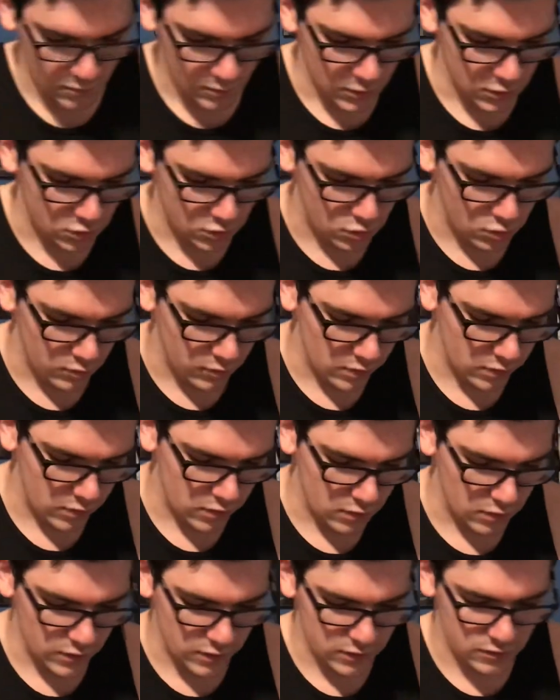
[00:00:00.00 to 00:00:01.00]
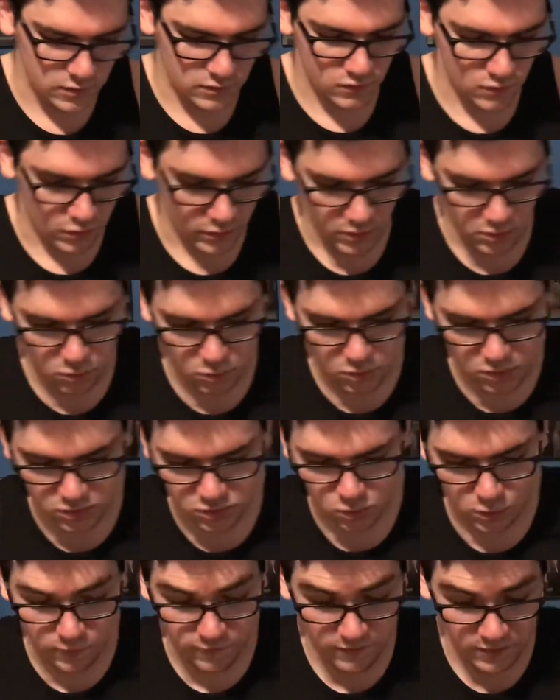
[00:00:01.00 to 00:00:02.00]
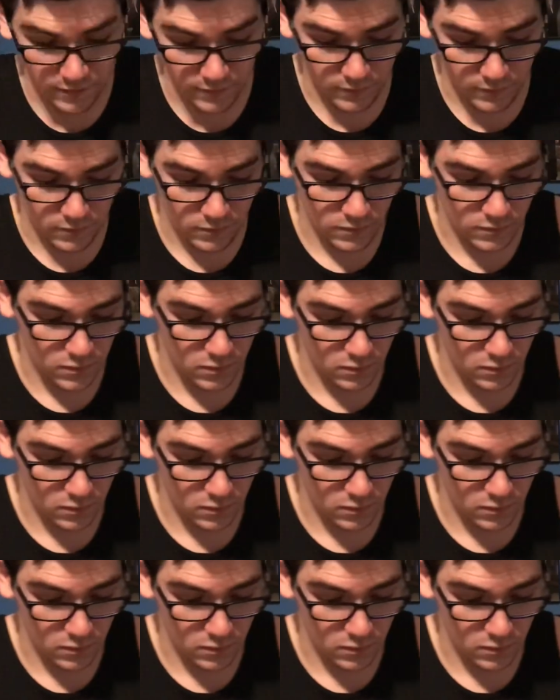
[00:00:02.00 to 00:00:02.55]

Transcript: my True Blood collection, so I can watch all of them